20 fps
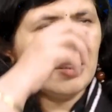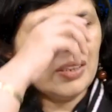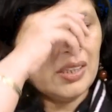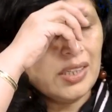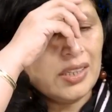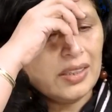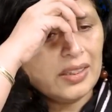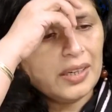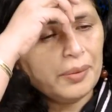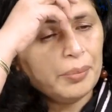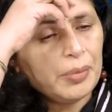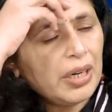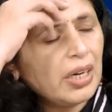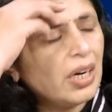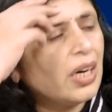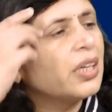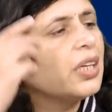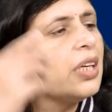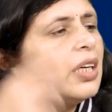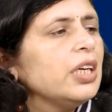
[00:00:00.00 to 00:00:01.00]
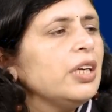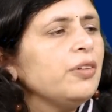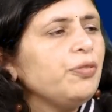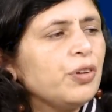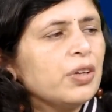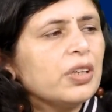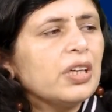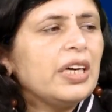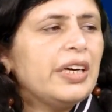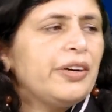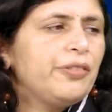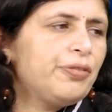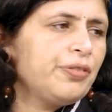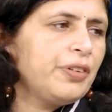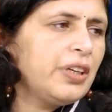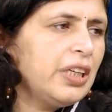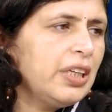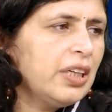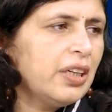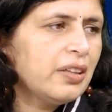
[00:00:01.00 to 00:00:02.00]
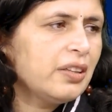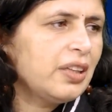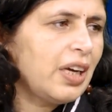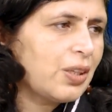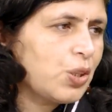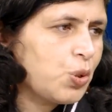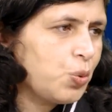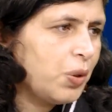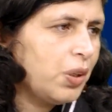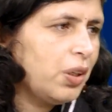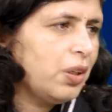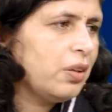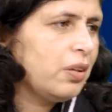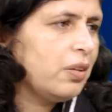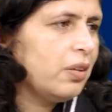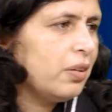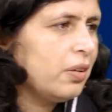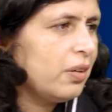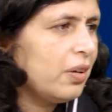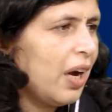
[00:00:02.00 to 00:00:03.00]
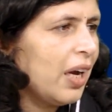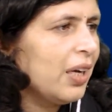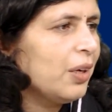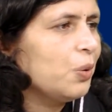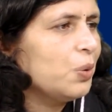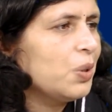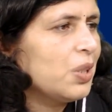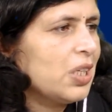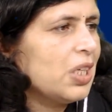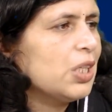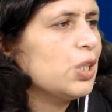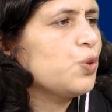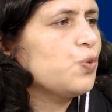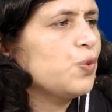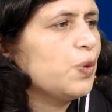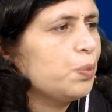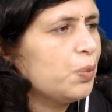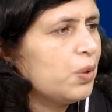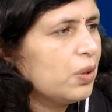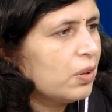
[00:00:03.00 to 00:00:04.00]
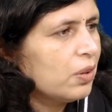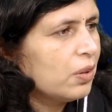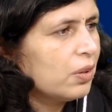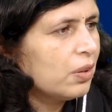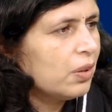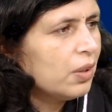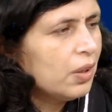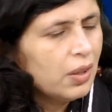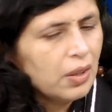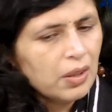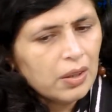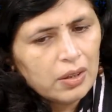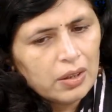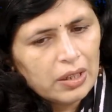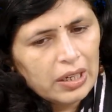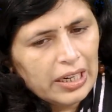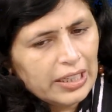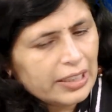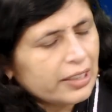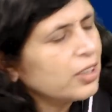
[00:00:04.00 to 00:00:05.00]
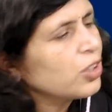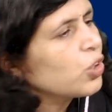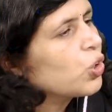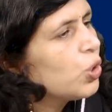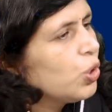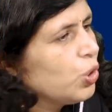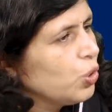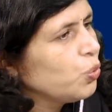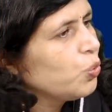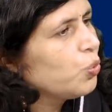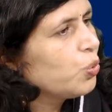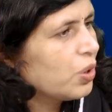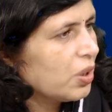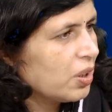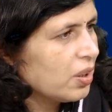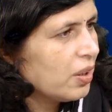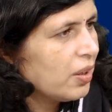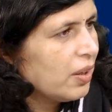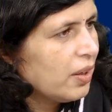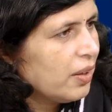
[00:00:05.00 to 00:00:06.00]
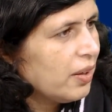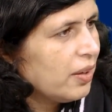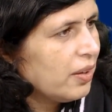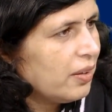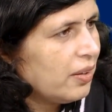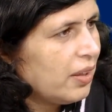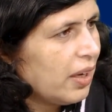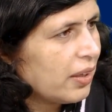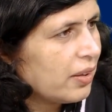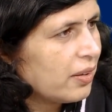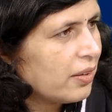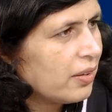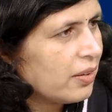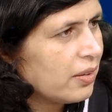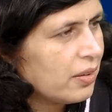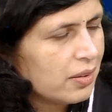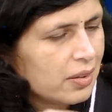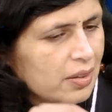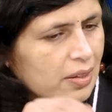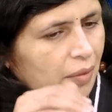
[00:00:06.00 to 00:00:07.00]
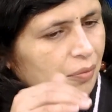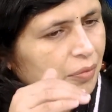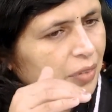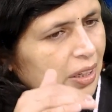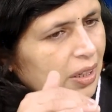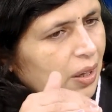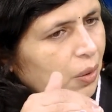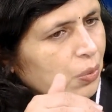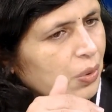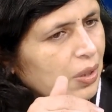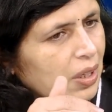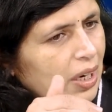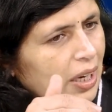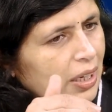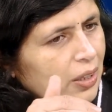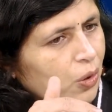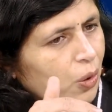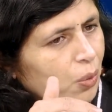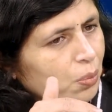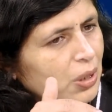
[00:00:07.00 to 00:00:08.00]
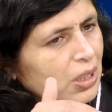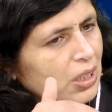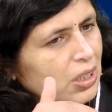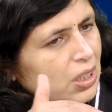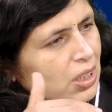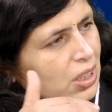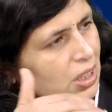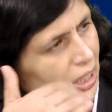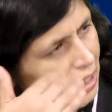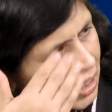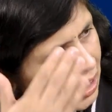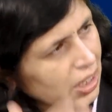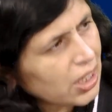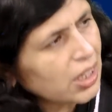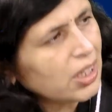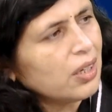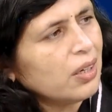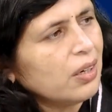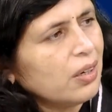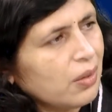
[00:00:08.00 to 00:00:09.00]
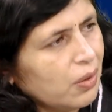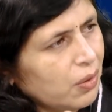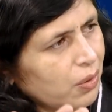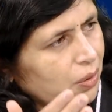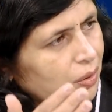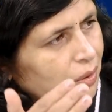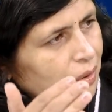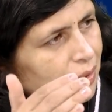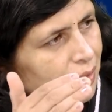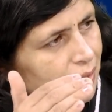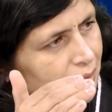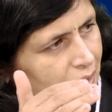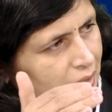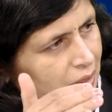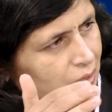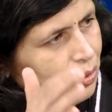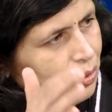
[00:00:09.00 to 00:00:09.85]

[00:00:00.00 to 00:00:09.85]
think they may agree for a FTA. That's what I could sense from the latest news. That somewhere down the line, government is thinking in